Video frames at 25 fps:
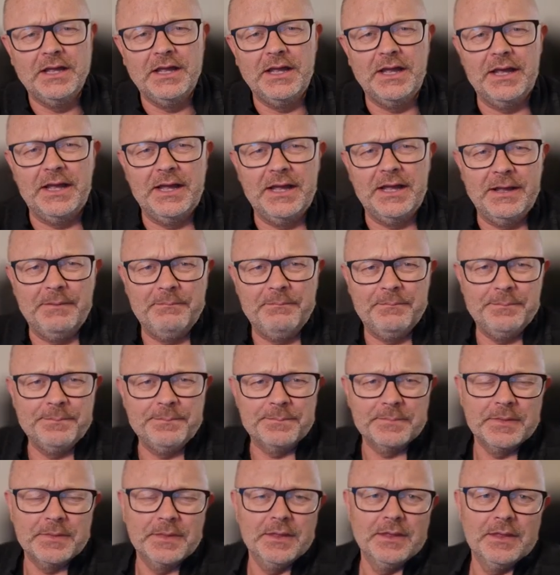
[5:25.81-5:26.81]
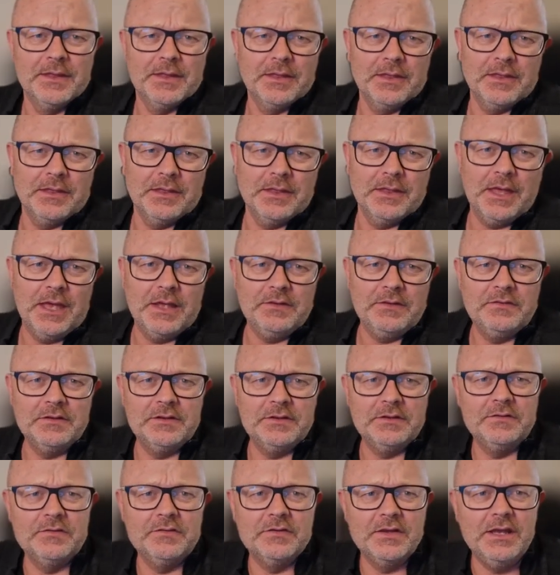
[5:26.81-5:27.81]
as you
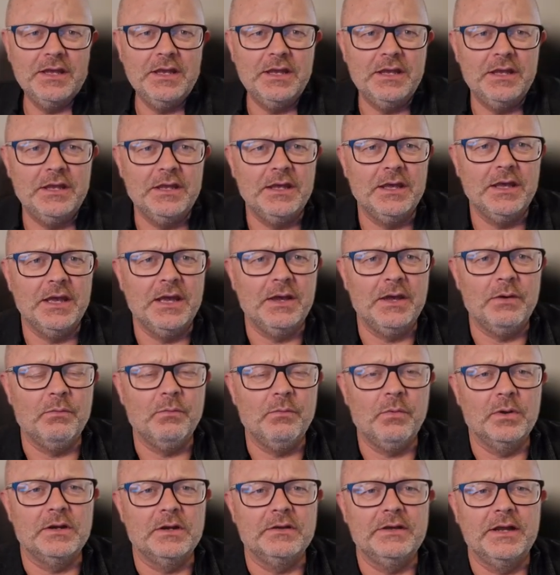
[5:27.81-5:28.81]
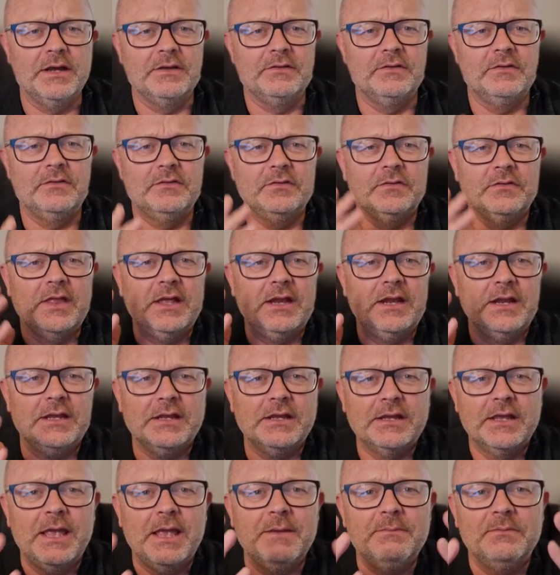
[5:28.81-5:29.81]
can see, what it does is that
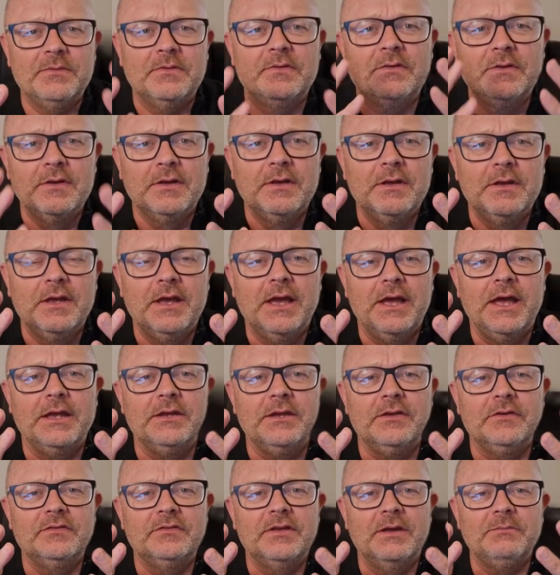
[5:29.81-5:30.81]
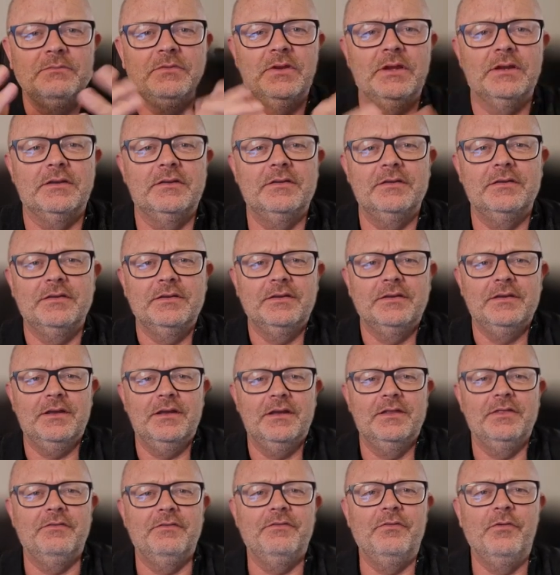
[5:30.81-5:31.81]
it keeps your subject
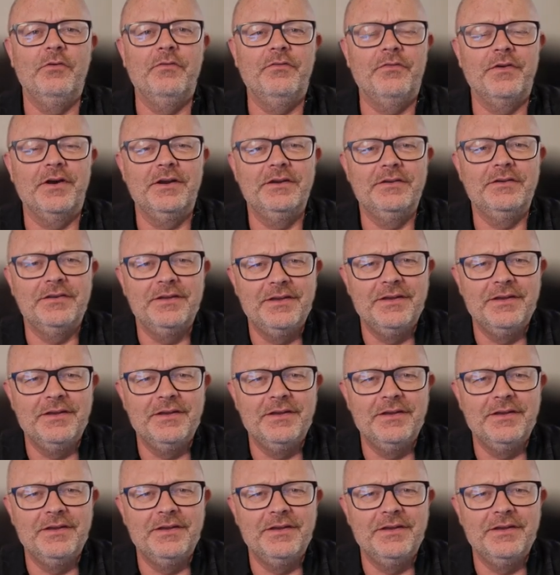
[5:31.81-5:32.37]
in the forefront